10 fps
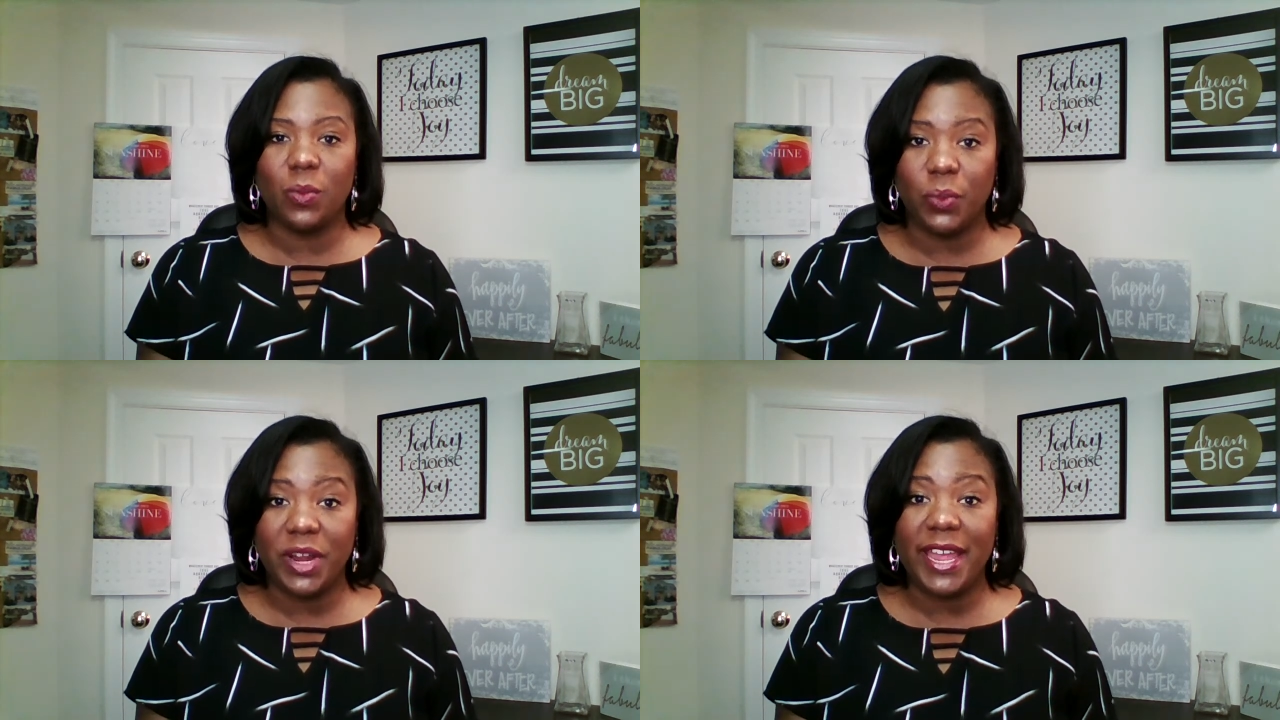
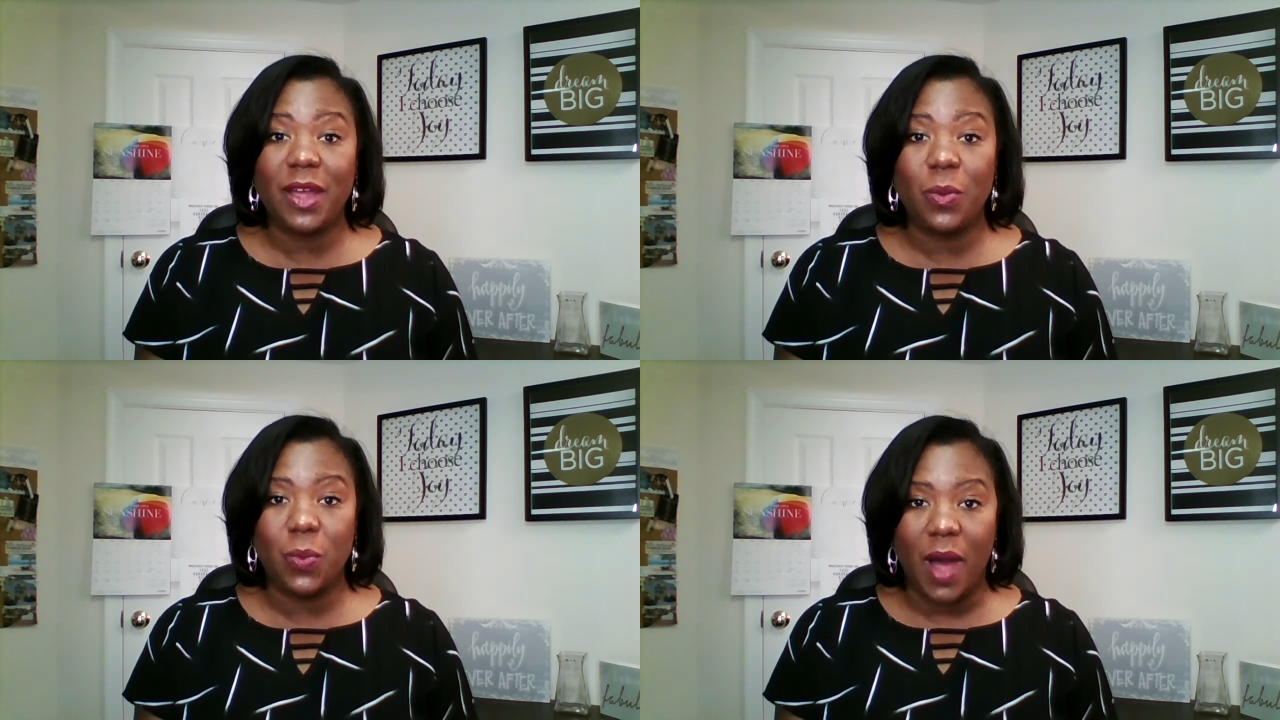
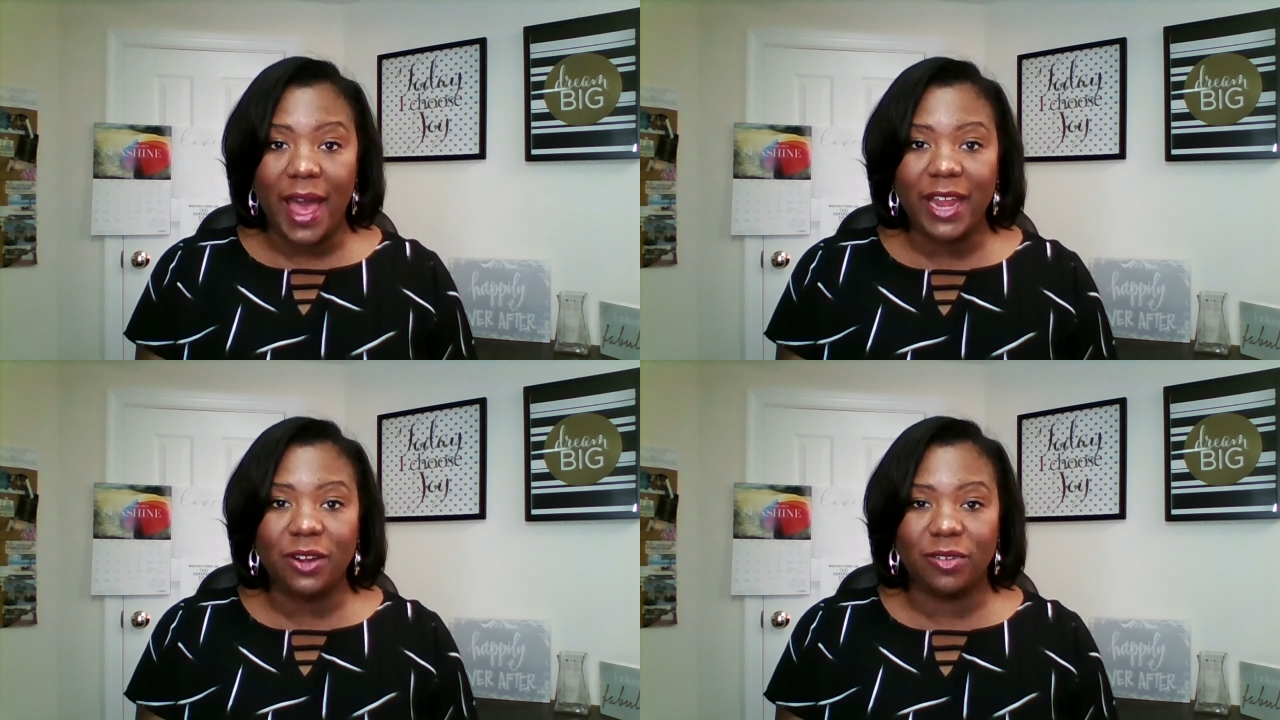
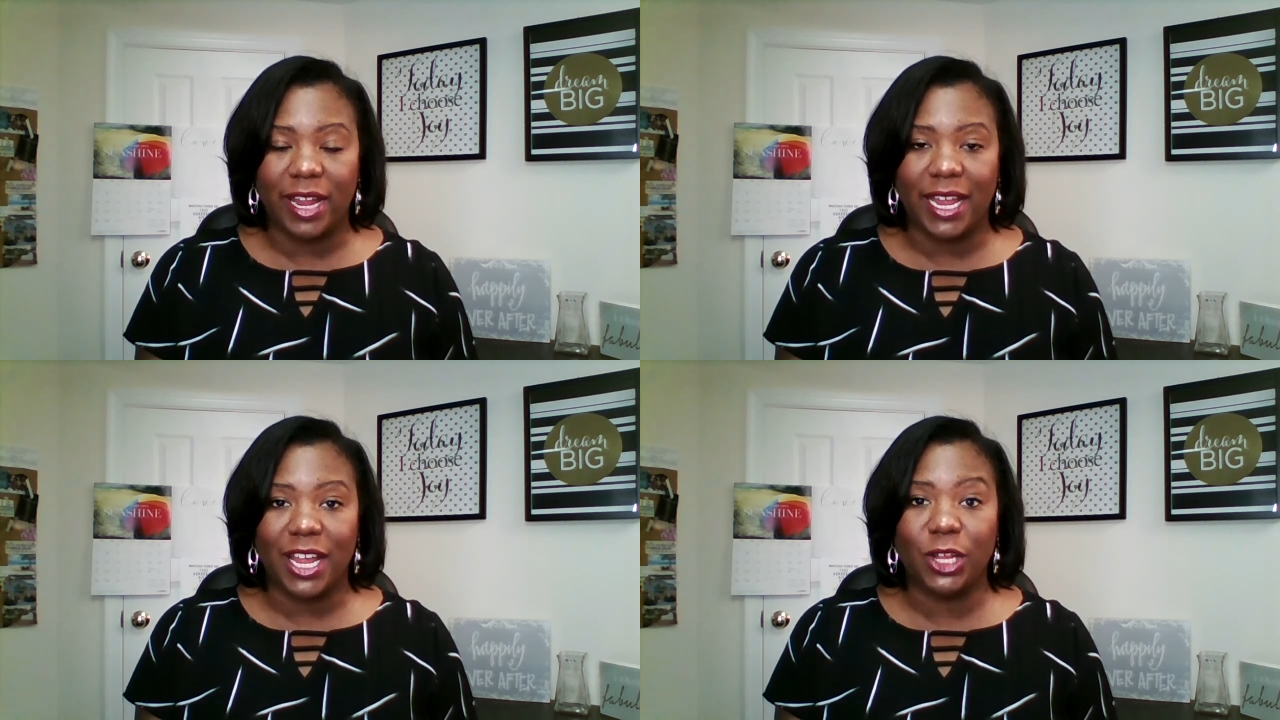
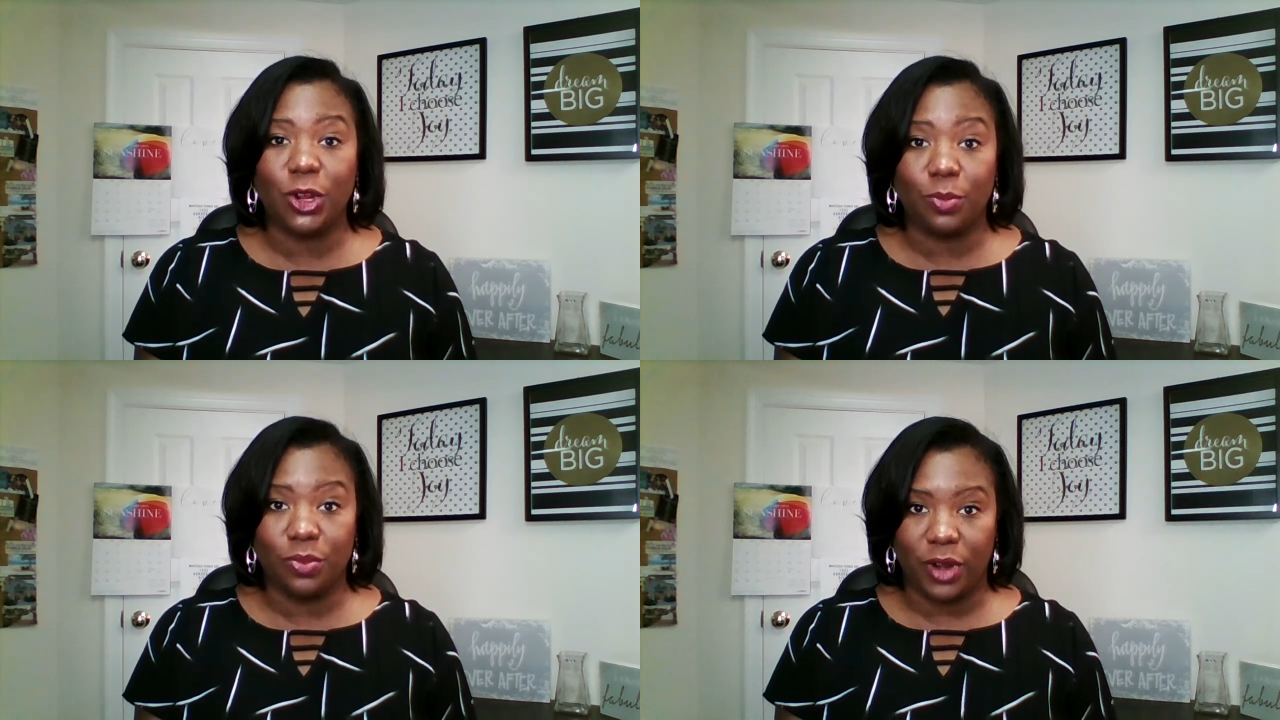rewiring
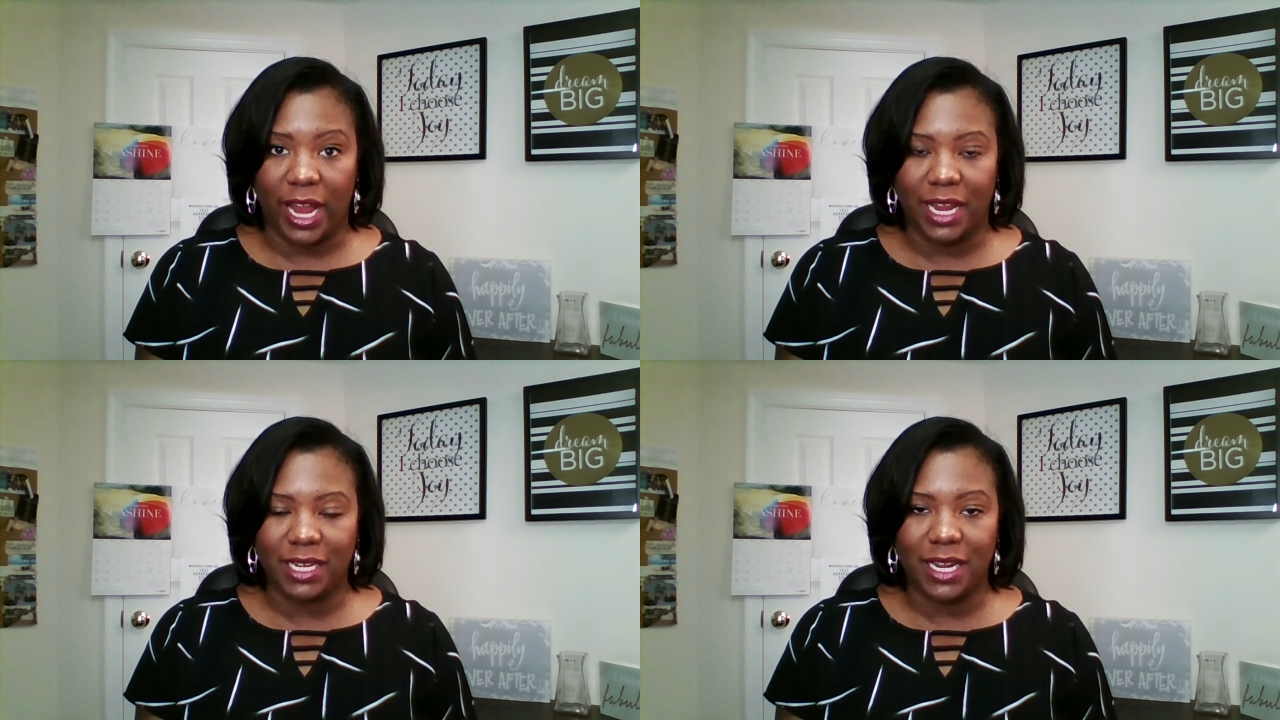your
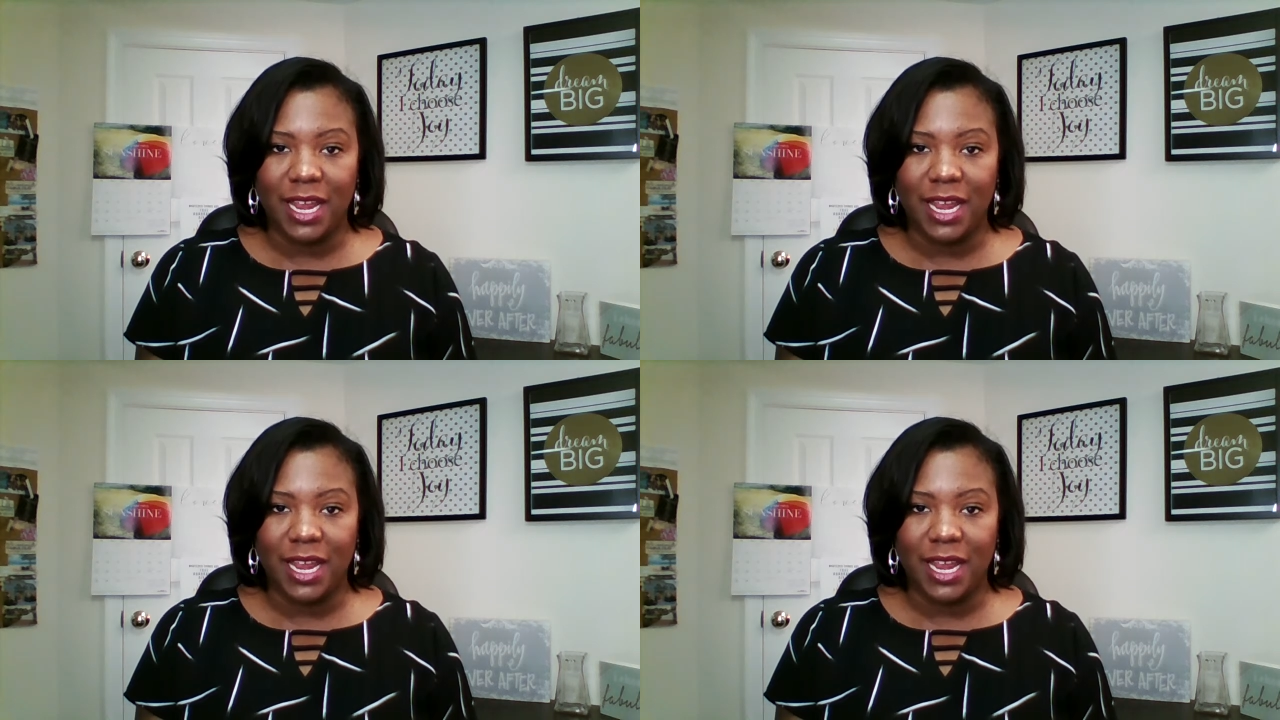brain.